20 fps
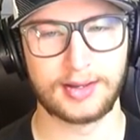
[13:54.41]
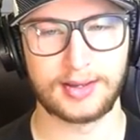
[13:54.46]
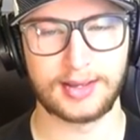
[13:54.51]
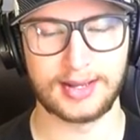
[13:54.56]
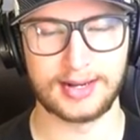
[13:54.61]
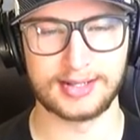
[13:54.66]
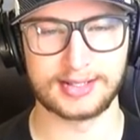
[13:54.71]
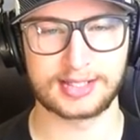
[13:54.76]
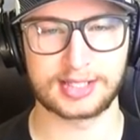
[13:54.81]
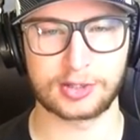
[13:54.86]

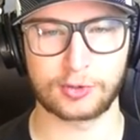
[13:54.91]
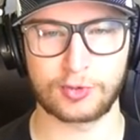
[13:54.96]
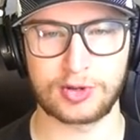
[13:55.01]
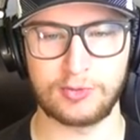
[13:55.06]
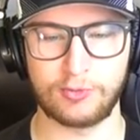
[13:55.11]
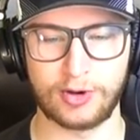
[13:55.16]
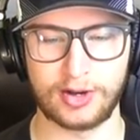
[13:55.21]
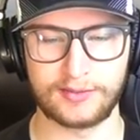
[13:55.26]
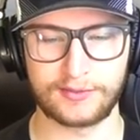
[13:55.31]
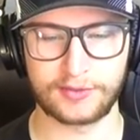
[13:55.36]
It is
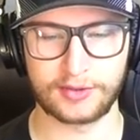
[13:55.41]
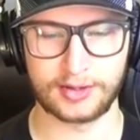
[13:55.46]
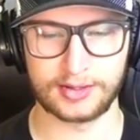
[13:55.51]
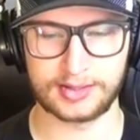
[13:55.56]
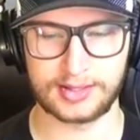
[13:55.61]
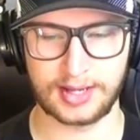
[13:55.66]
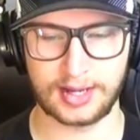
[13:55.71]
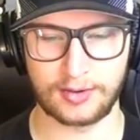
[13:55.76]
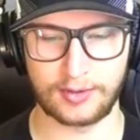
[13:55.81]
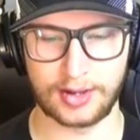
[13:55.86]
3-1 for
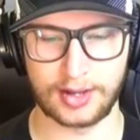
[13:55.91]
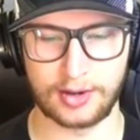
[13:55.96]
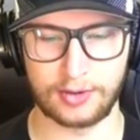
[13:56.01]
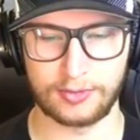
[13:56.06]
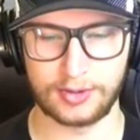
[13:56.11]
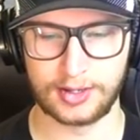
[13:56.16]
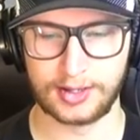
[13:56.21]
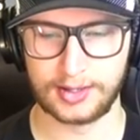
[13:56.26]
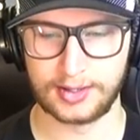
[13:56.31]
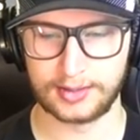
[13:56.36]

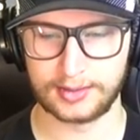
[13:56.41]
Ontario.